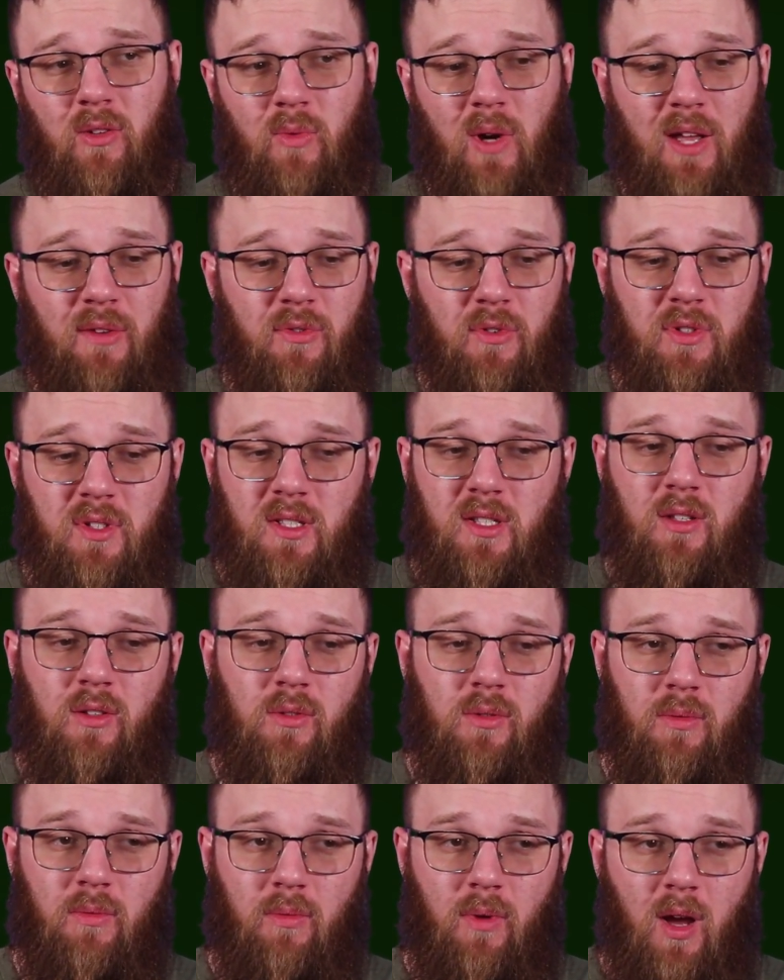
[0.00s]
The rifle
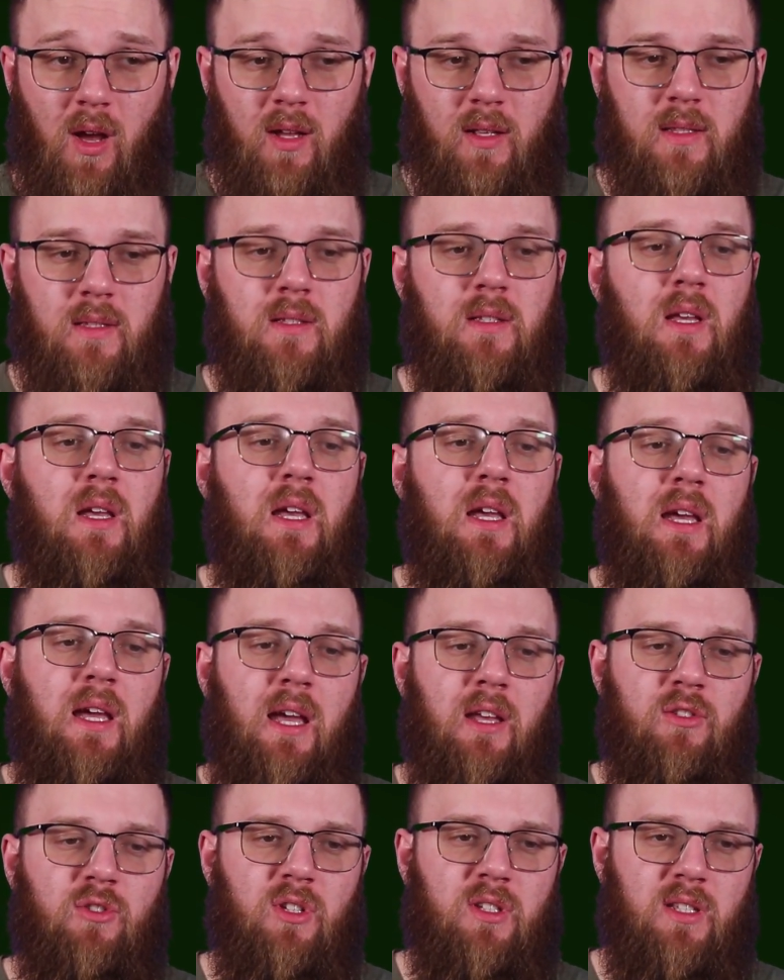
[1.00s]
still runs.
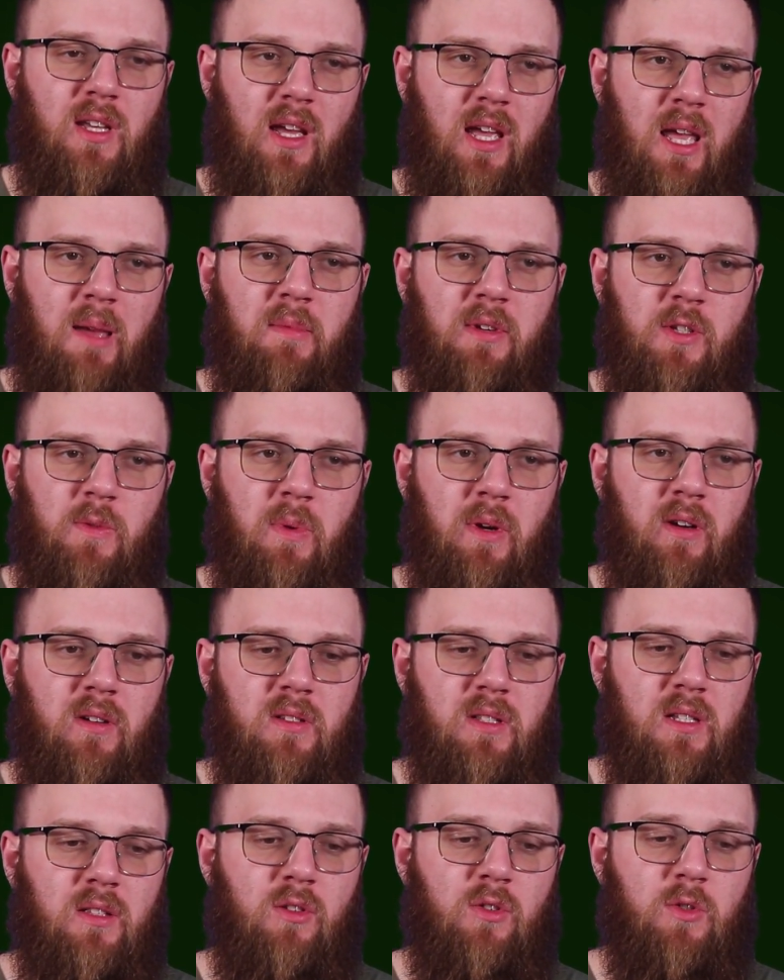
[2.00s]
It's just I am
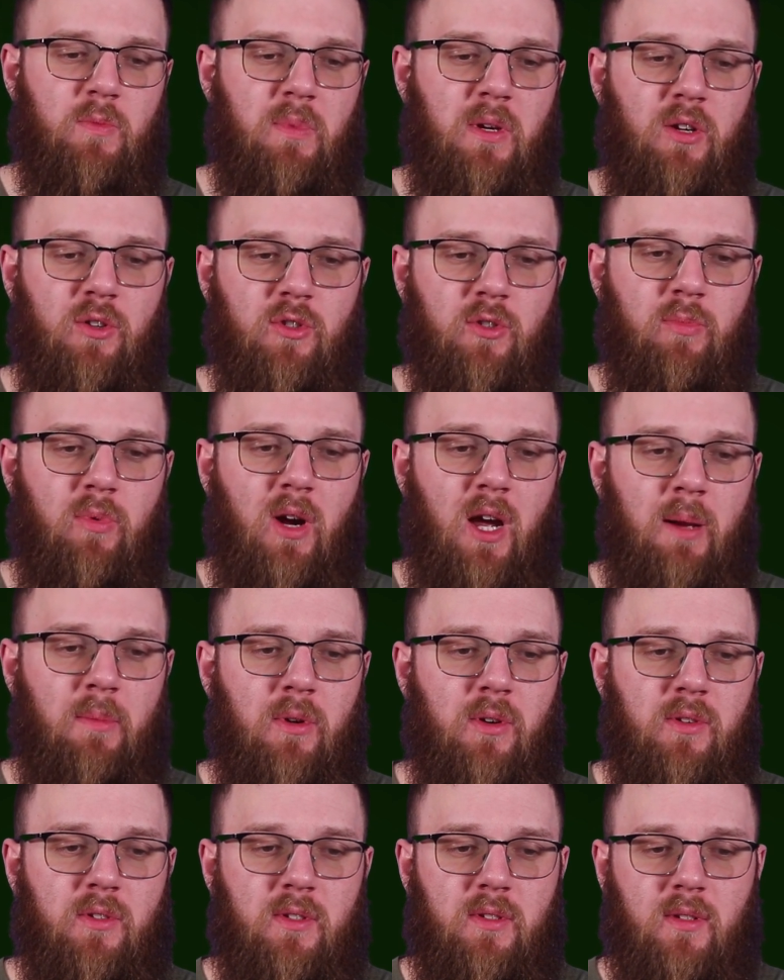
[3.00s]
experiencing those pierced
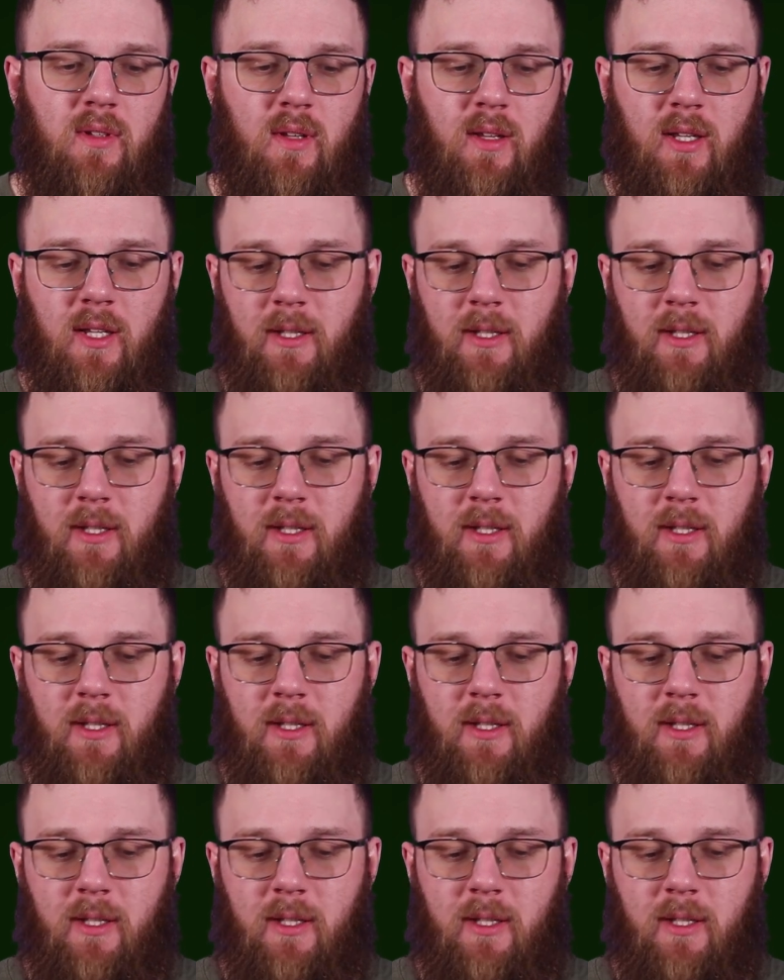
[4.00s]
primers.